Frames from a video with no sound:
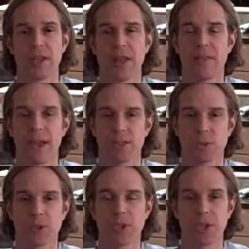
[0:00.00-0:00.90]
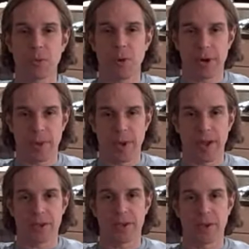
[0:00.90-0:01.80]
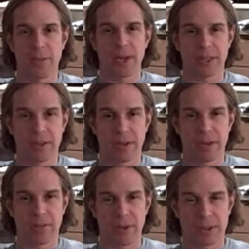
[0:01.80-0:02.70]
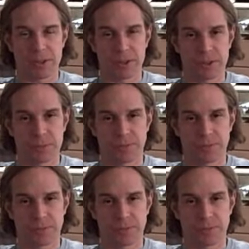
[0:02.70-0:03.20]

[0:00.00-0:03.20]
and that's what you need to worry about, the bacterial infections.